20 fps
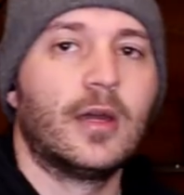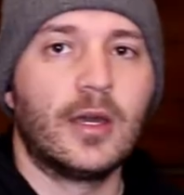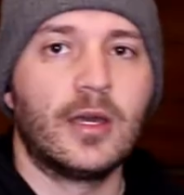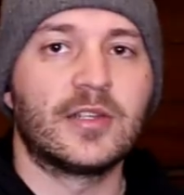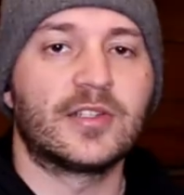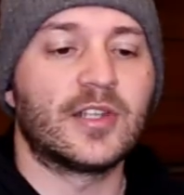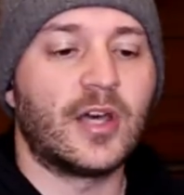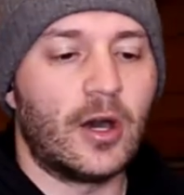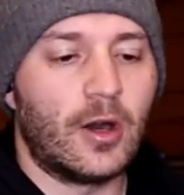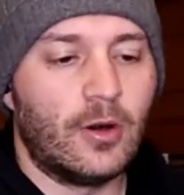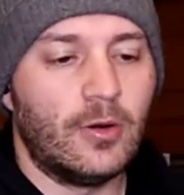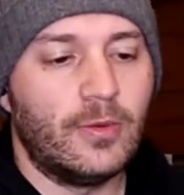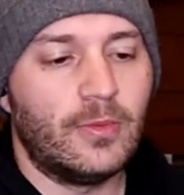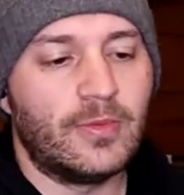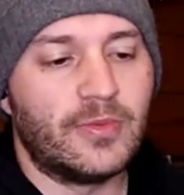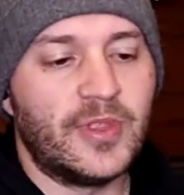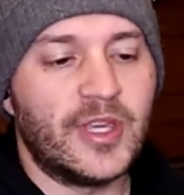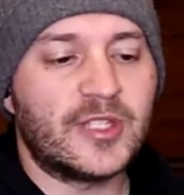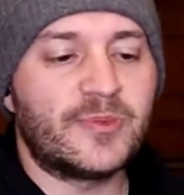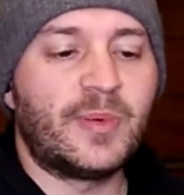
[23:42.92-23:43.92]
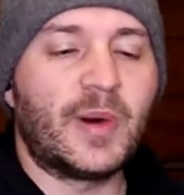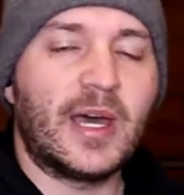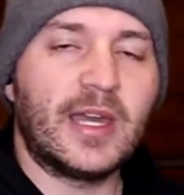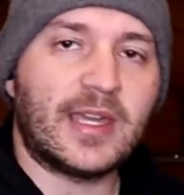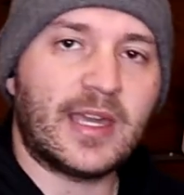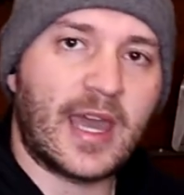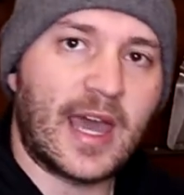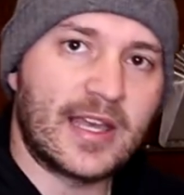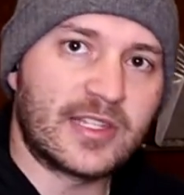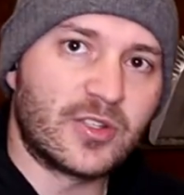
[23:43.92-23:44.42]
So this bike
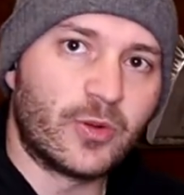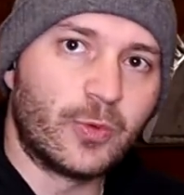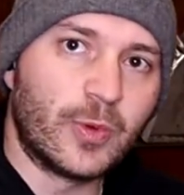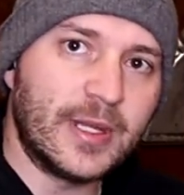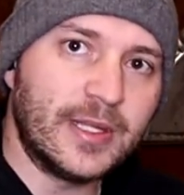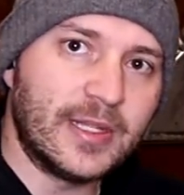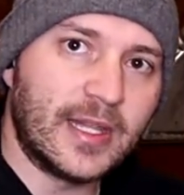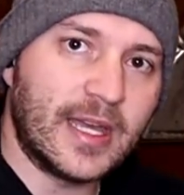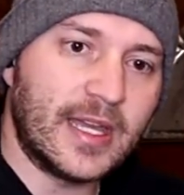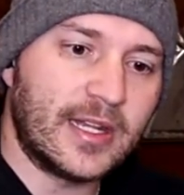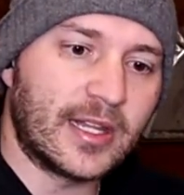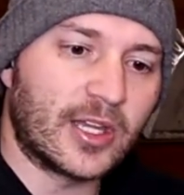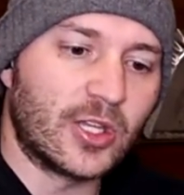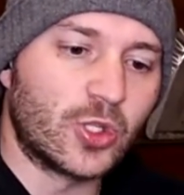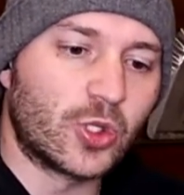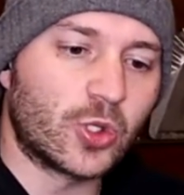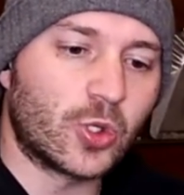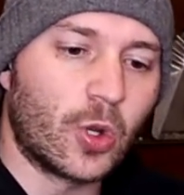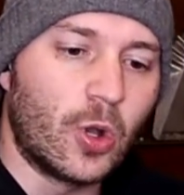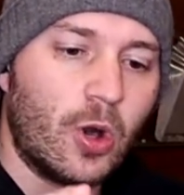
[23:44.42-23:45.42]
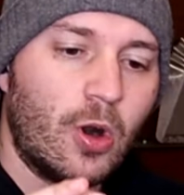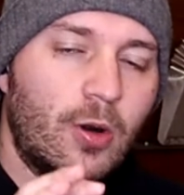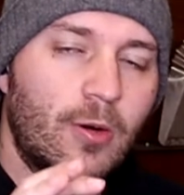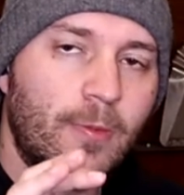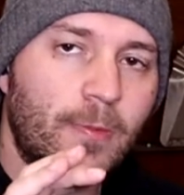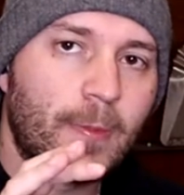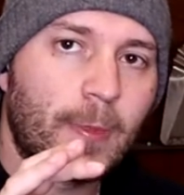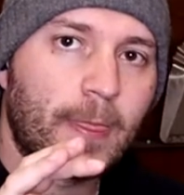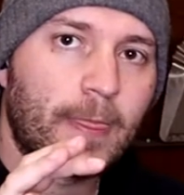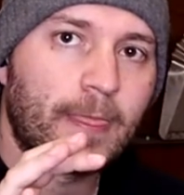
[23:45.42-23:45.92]
has a relay to
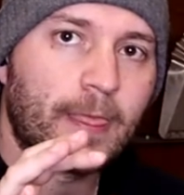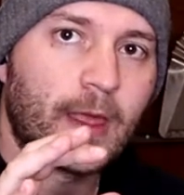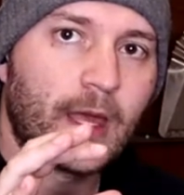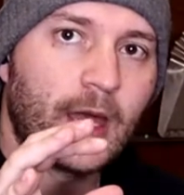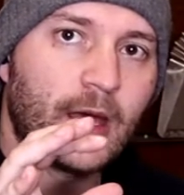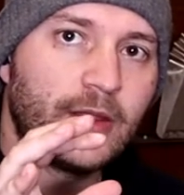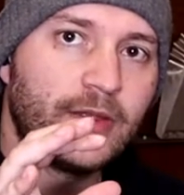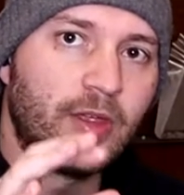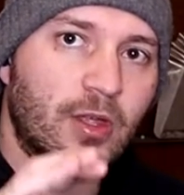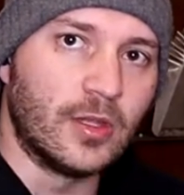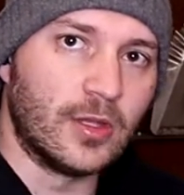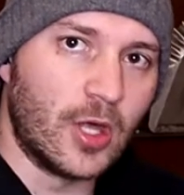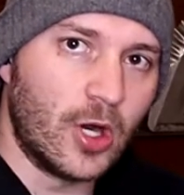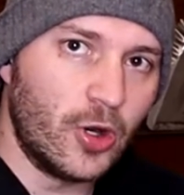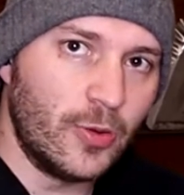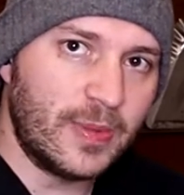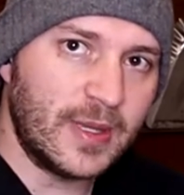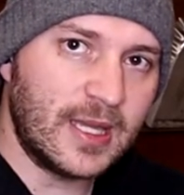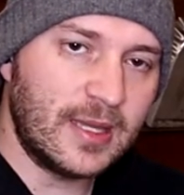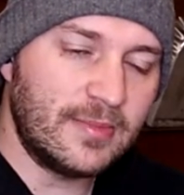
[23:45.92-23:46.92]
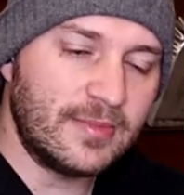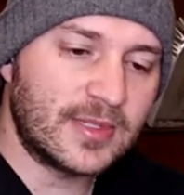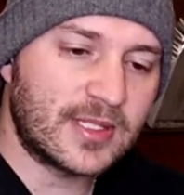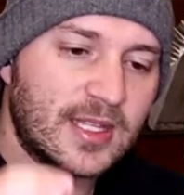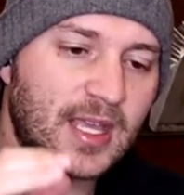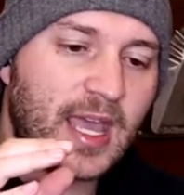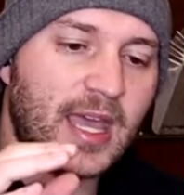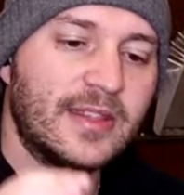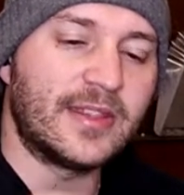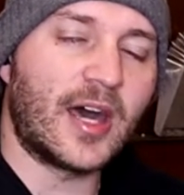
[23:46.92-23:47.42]
control the low
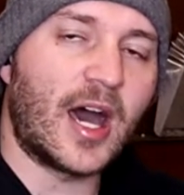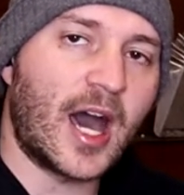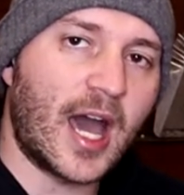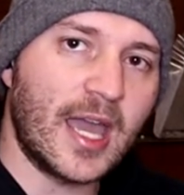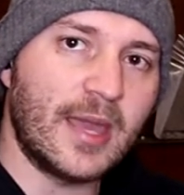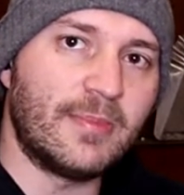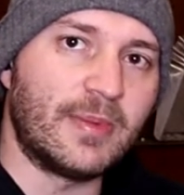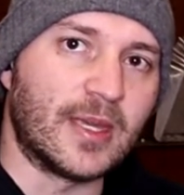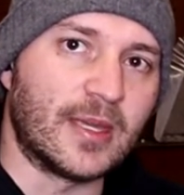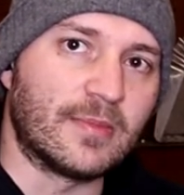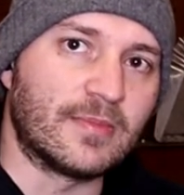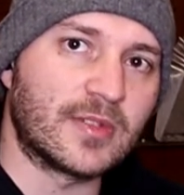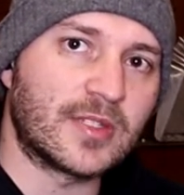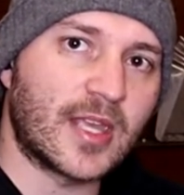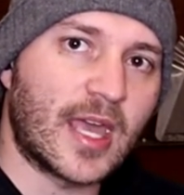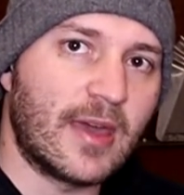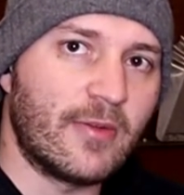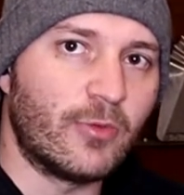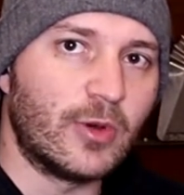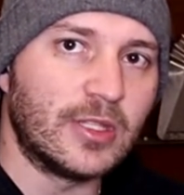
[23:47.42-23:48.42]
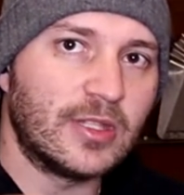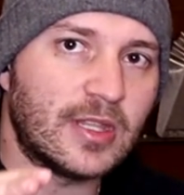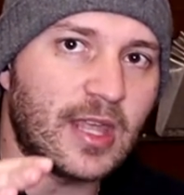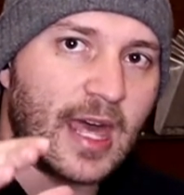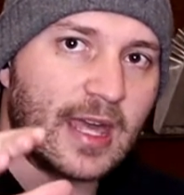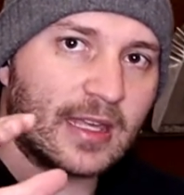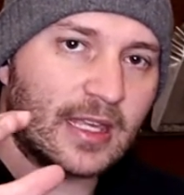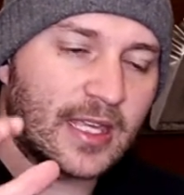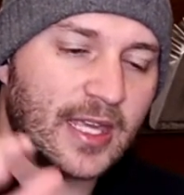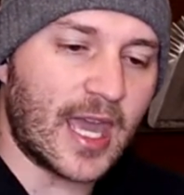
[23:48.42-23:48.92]
beams and the high beams, and when
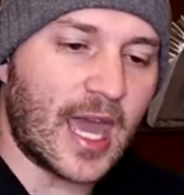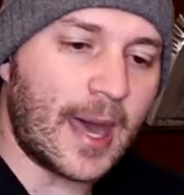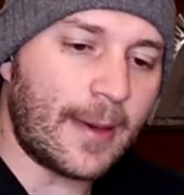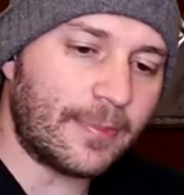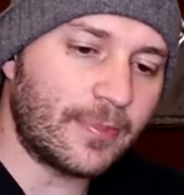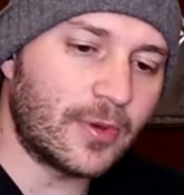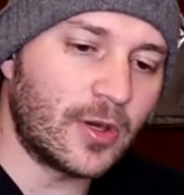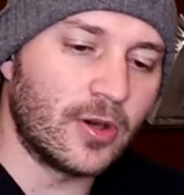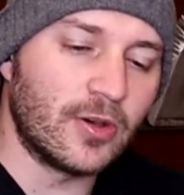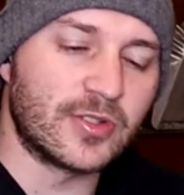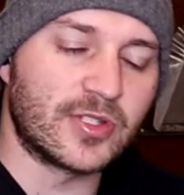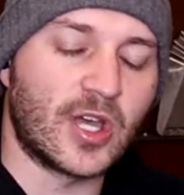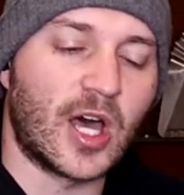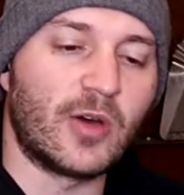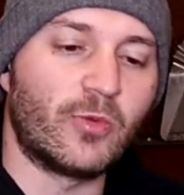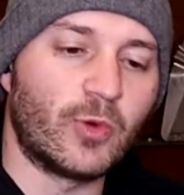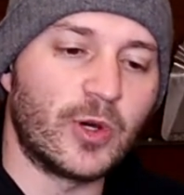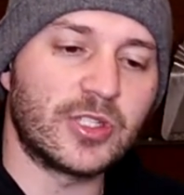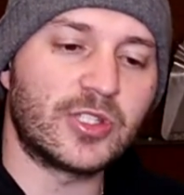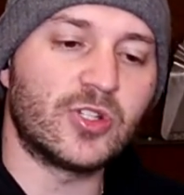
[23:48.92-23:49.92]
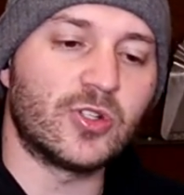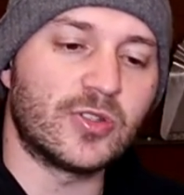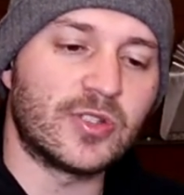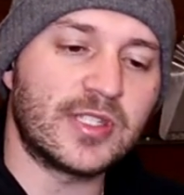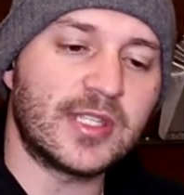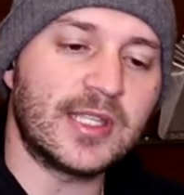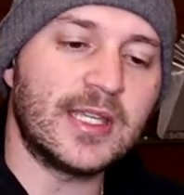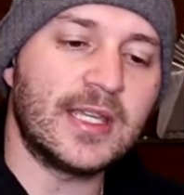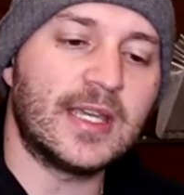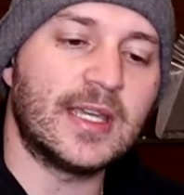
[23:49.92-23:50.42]
that gap goes on, what you're
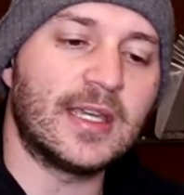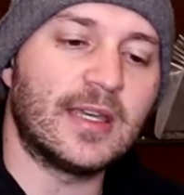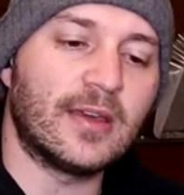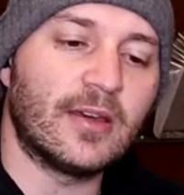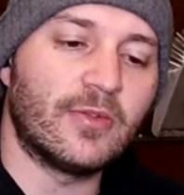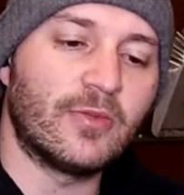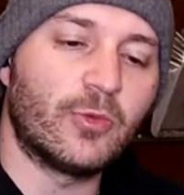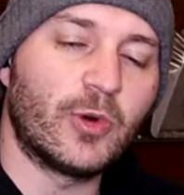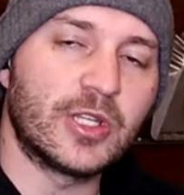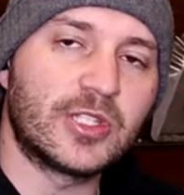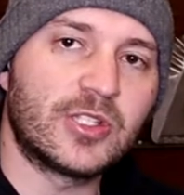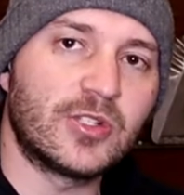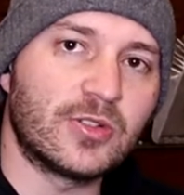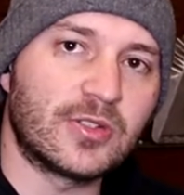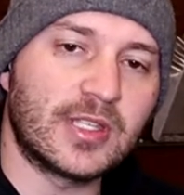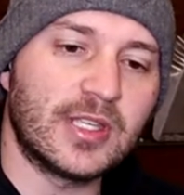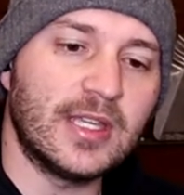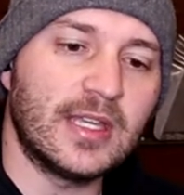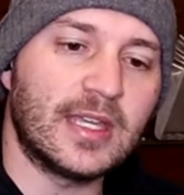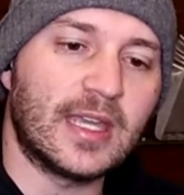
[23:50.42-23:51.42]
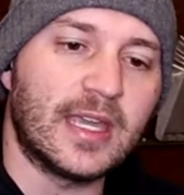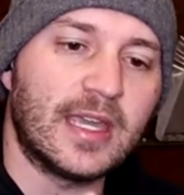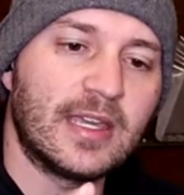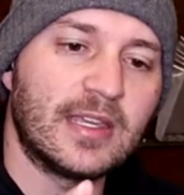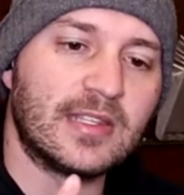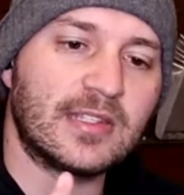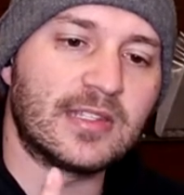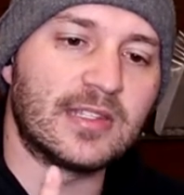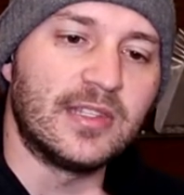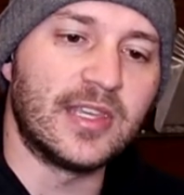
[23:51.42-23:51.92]
seeing
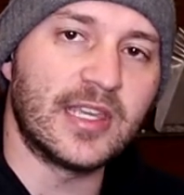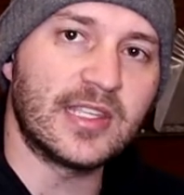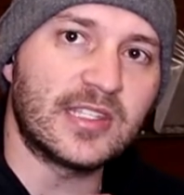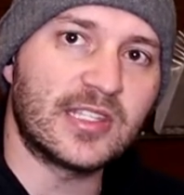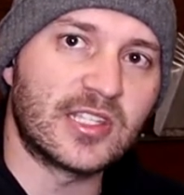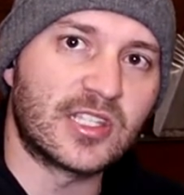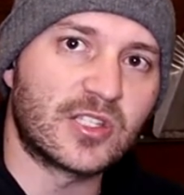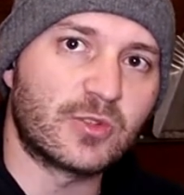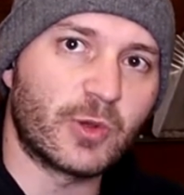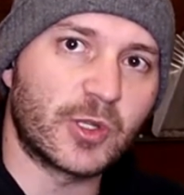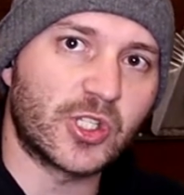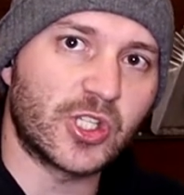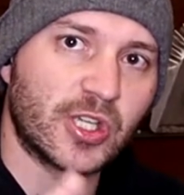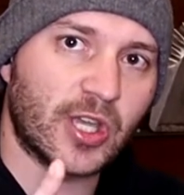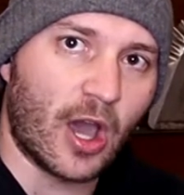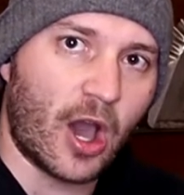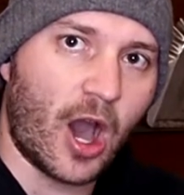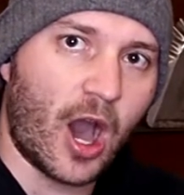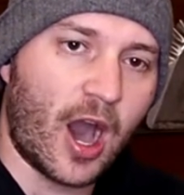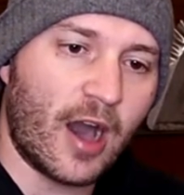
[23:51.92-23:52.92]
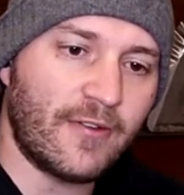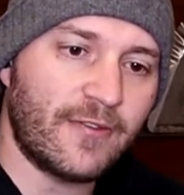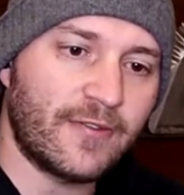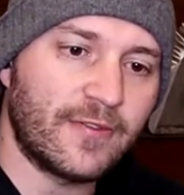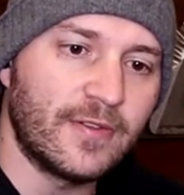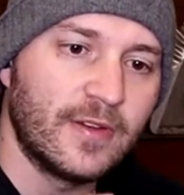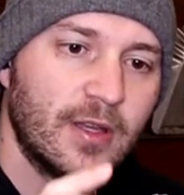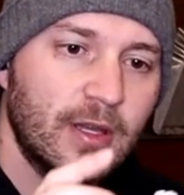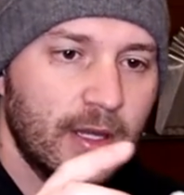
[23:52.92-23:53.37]
is this is switching off.